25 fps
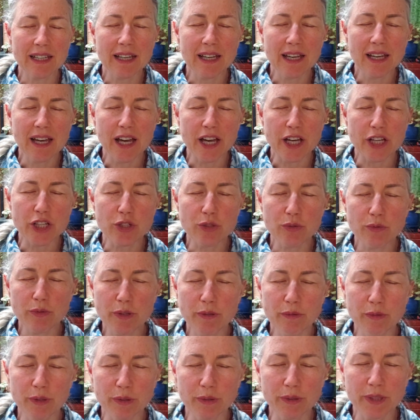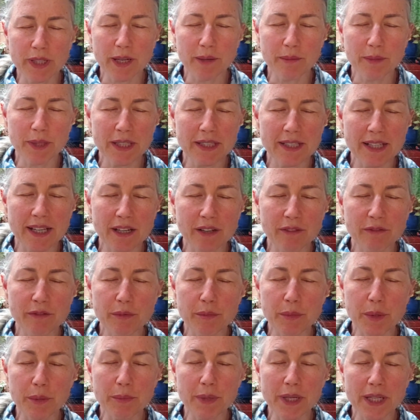a tree root coming down from
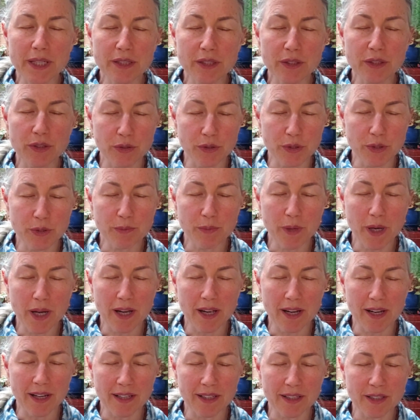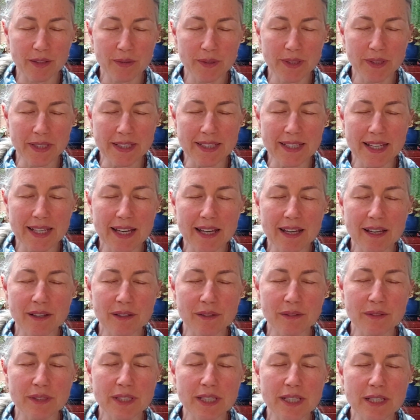the base of your spine, going
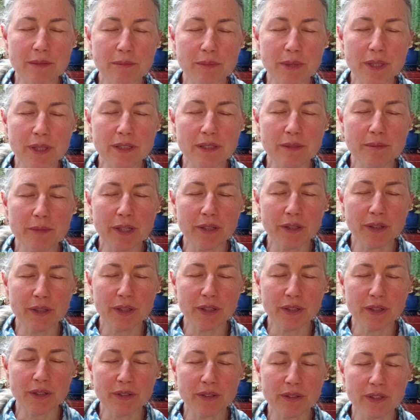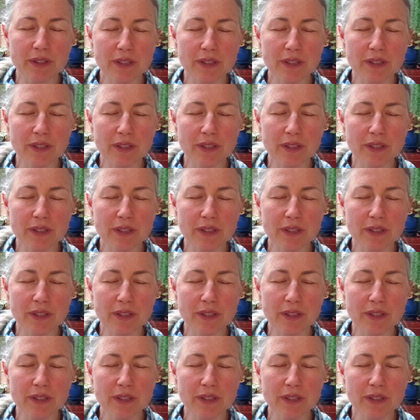down deep into Mother Earth.